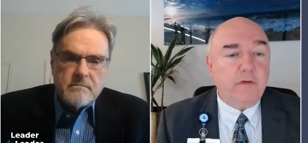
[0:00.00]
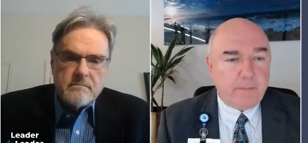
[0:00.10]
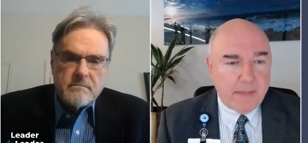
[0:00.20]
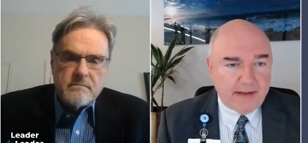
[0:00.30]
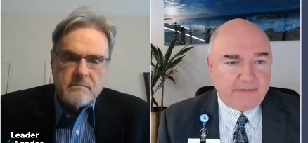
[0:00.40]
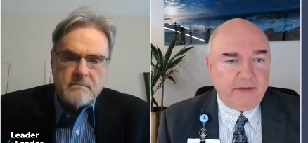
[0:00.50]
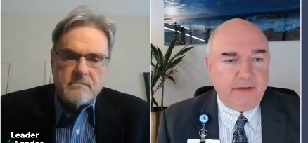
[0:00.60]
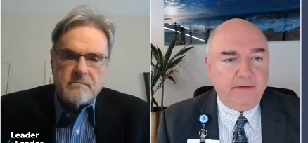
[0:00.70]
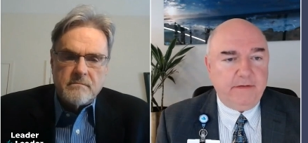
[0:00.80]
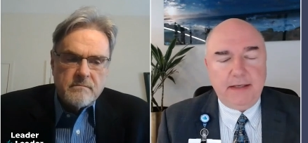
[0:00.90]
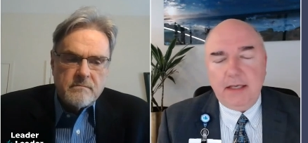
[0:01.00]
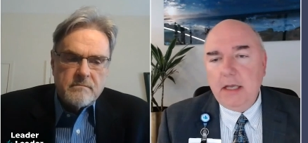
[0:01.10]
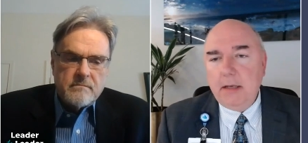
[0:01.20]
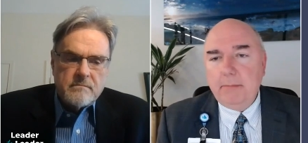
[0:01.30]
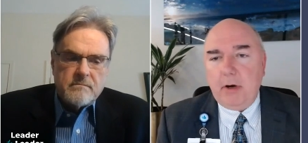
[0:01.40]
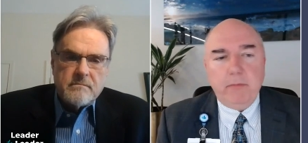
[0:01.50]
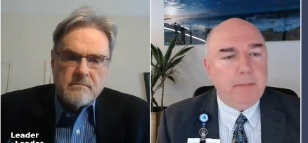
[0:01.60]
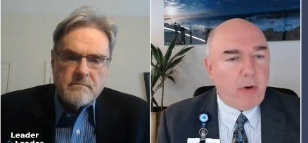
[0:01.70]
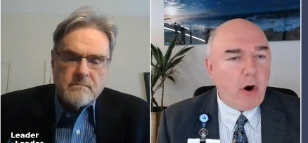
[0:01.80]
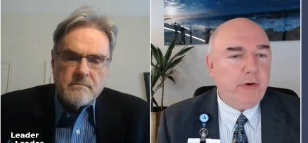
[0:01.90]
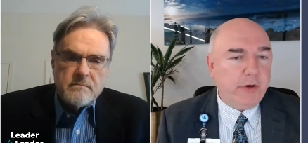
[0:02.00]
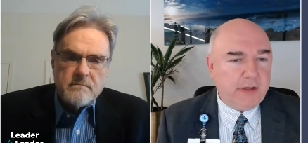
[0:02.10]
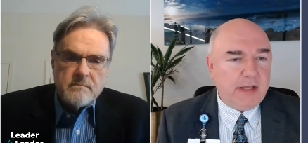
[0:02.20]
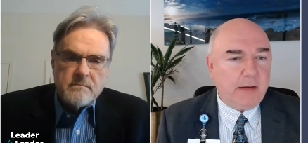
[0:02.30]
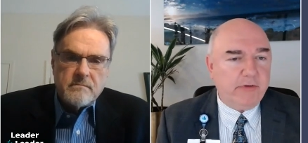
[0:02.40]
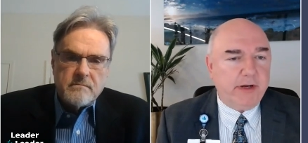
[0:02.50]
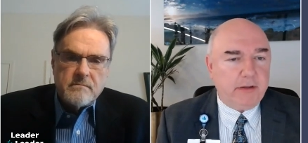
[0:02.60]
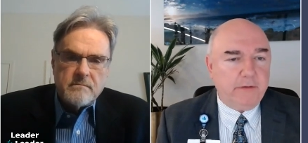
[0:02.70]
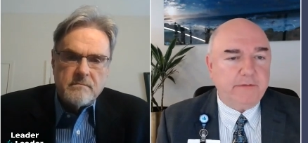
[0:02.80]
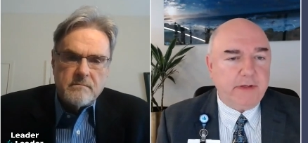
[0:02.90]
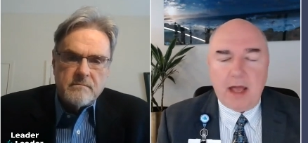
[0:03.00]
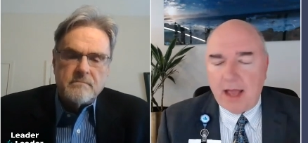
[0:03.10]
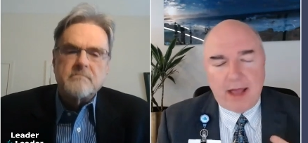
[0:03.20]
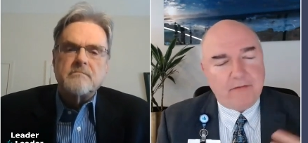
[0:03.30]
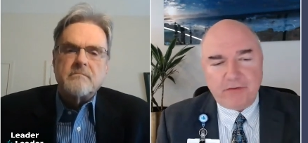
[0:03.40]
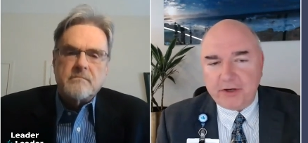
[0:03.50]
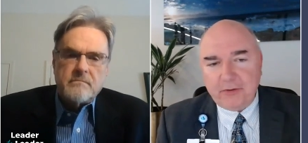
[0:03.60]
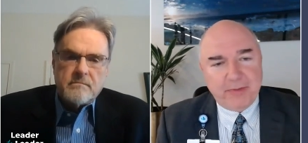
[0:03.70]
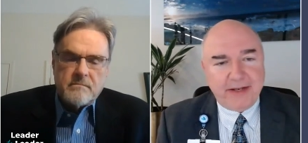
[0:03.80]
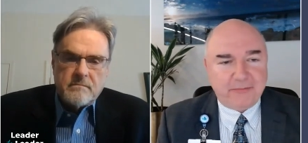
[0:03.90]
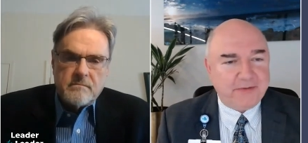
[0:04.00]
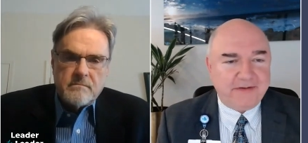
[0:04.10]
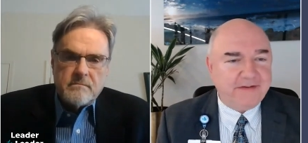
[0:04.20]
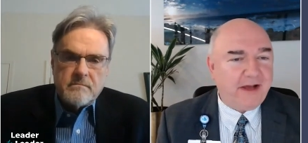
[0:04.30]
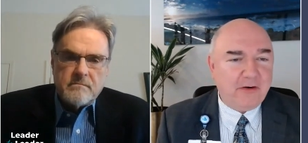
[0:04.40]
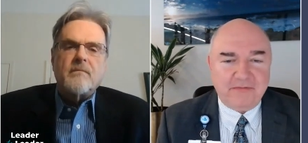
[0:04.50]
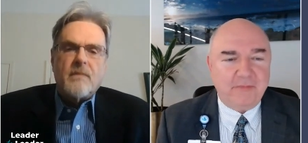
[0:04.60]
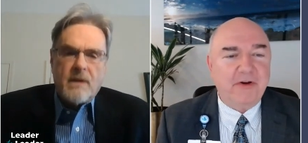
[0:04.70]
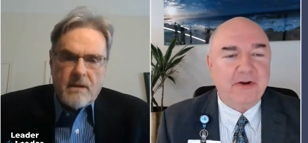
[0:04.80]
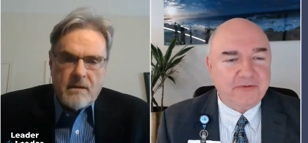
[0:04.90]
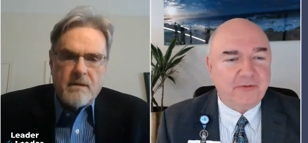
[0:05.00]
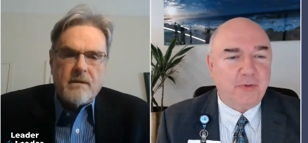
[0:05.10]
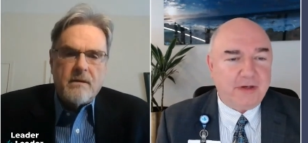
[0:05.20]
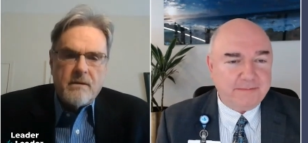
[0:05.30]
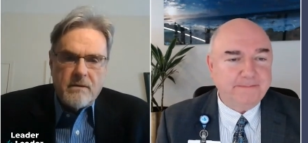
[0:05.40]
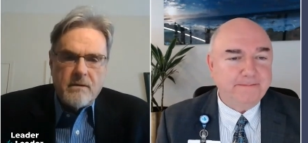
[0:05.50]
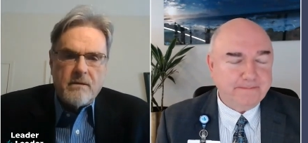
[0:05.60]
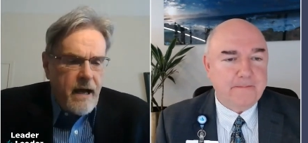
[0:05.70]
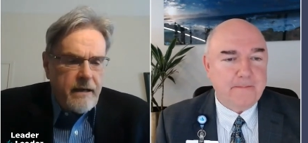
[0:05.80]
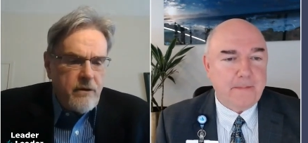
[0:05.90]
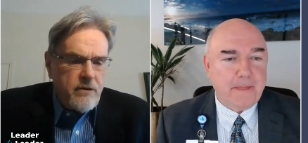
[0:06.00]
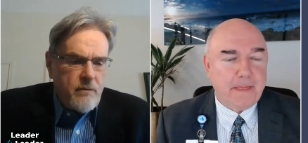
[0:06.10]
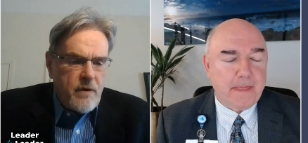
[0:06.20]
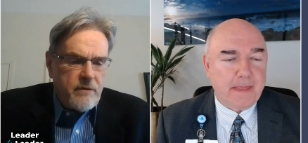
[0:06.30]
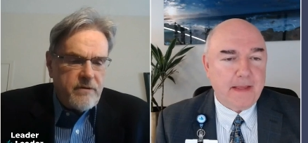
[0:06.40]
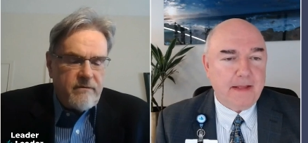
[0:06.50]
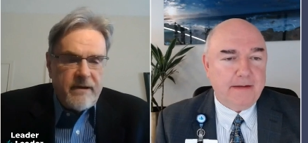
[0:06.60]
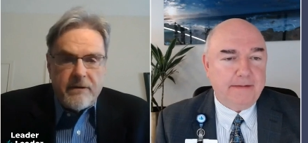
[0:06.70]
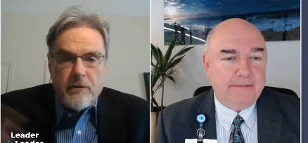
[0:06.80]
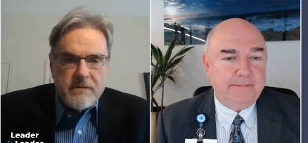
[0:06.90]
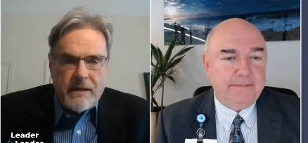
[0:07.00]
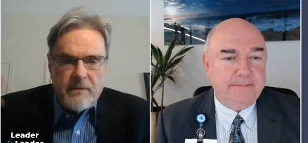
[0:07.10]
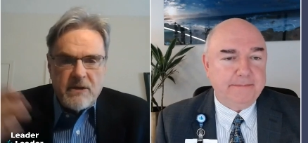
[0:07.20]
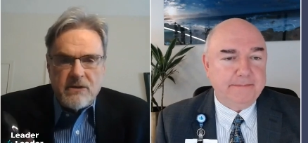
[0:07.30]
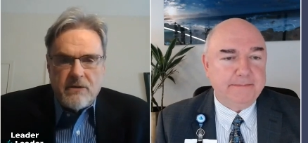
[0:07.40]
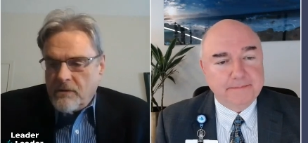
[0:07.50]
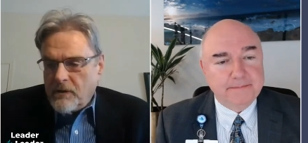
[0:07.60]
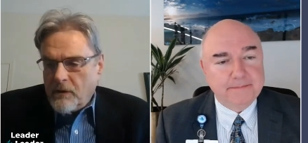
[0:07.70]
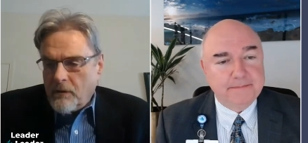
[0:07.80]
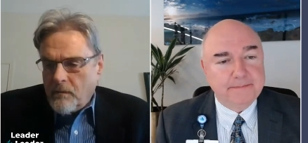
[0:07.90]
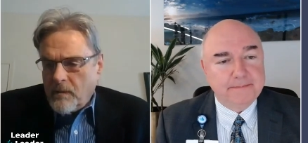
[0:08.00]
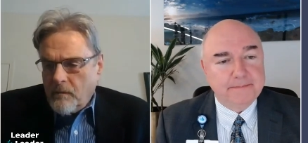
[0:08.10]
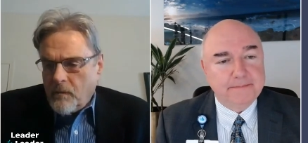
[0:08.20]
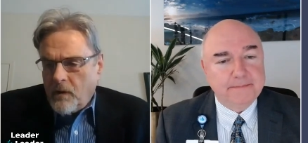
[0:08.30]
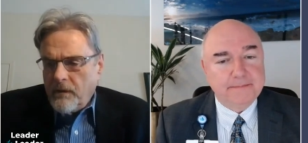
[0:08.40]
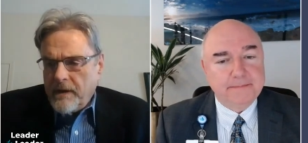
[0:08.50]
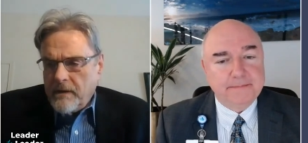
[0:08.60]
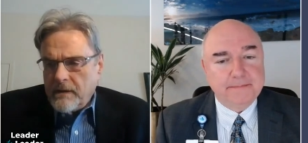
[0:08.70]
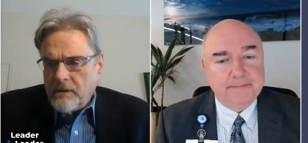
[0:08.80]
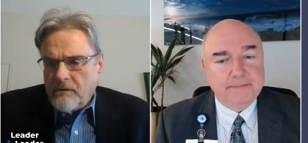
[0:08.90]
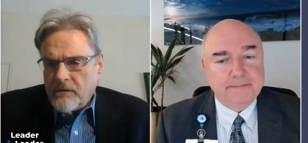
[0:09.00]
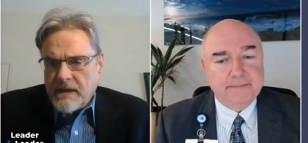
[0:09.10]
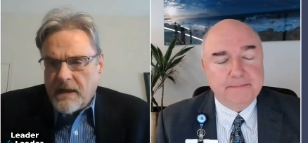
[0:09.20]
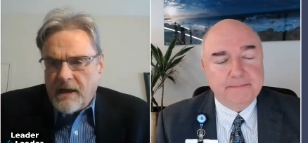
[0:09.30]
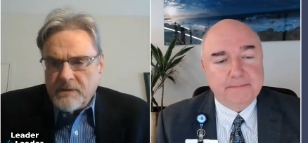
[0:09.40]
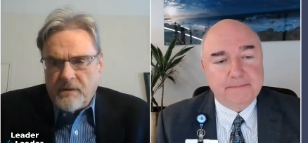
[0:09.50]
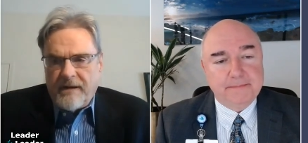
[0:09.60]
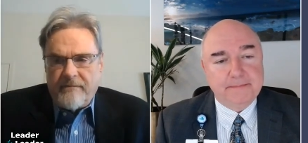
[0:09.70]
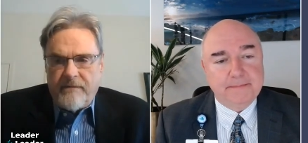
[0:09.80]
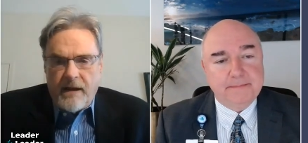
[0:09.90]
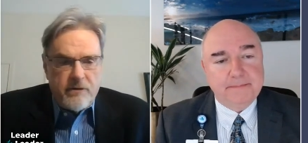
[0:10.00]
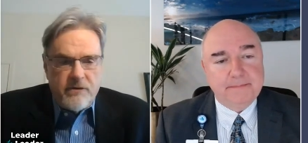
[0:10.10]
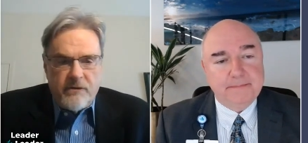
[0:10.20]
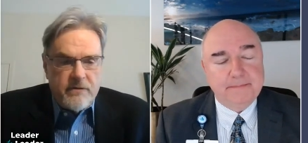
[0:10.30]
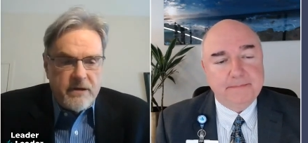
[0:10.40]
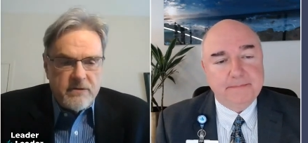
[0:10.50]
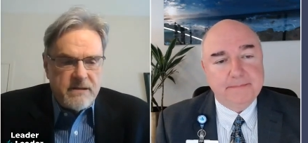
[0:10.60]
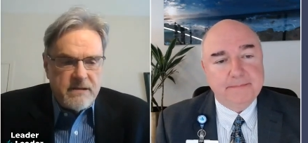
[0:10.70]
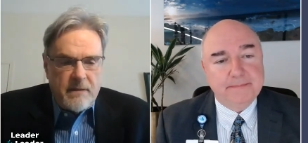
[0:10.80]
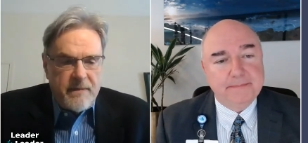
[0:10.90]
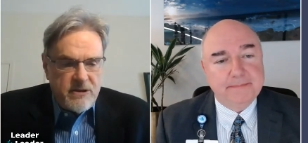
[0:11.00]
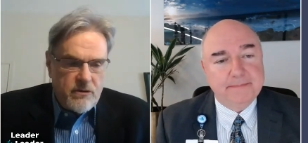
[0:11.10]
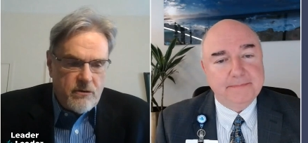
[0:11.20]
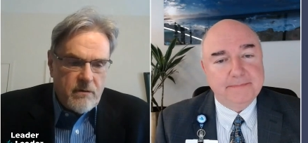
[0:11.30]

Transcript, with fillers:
Speaker 1: of Medicines, but we partner and collaborate closely. I have regular meetings with the CIO from Rutgers as well.
Speaker 2: I know you're relatively new, as I mentioned, to your role there at University Hospital. I've followed you for years, as I mentioned